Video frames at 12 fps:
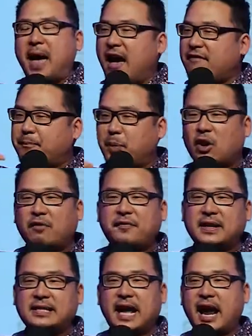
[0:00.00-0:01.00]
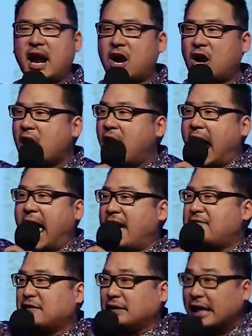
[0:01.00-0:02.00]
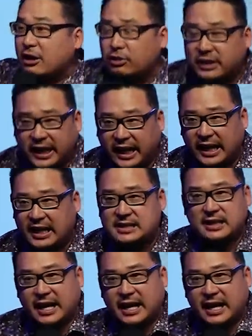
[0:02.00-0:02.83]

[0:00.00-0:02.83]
have perfect hair, have little kids.